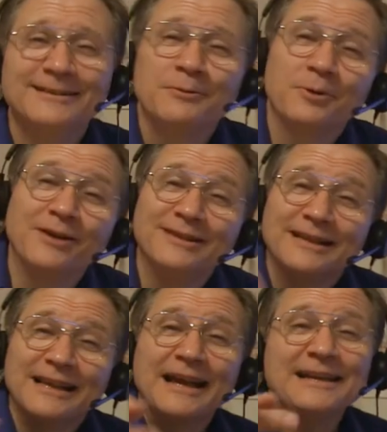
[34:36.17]
Well,
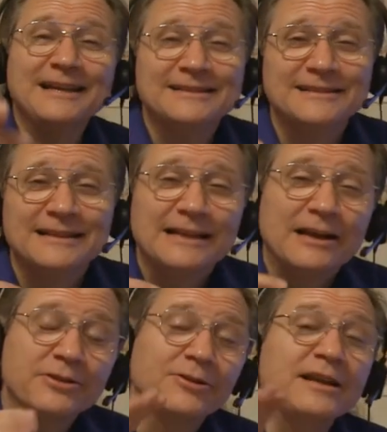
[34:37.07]
are
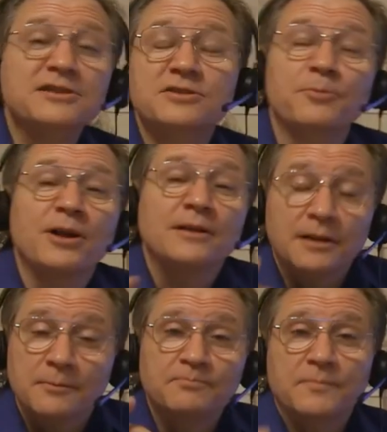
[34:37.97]
there any surprise?
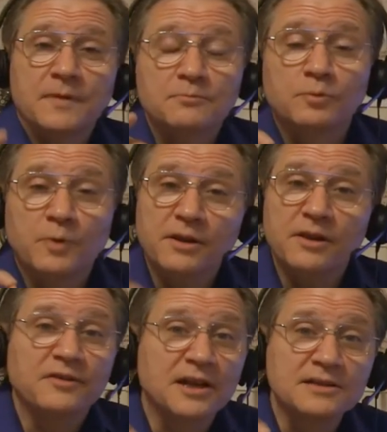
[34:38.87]
One of the
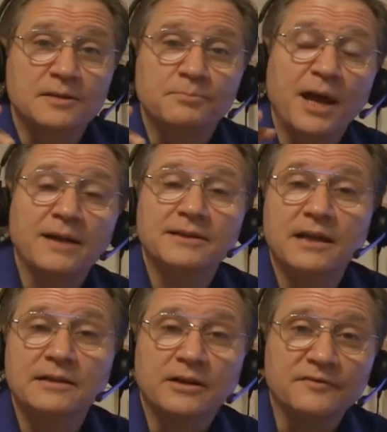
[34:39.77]
things that Pat
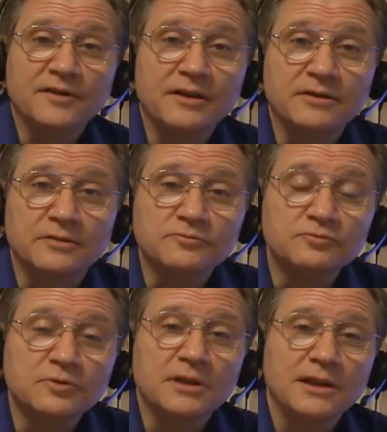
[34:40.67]
Kennedy, our founder,
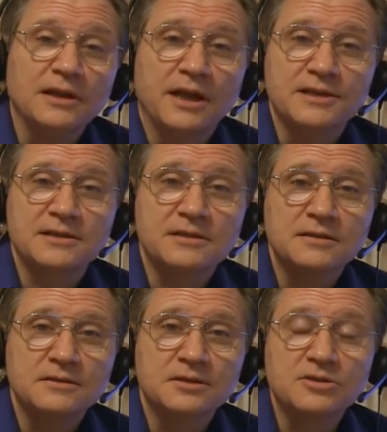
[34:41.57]
really likes
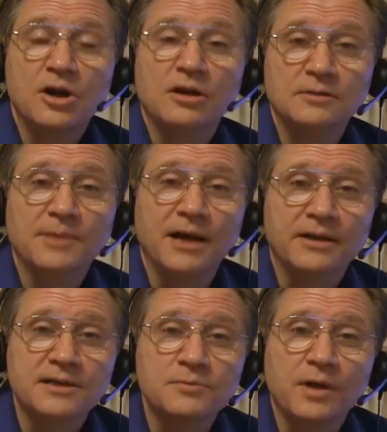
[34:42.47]
to talk about
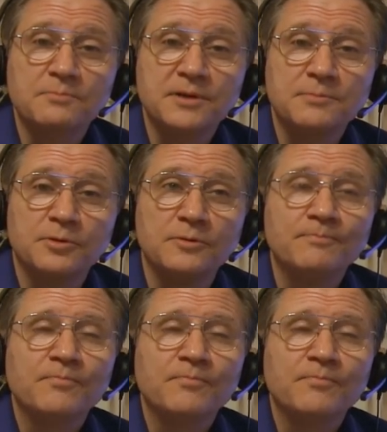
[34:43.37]
is when people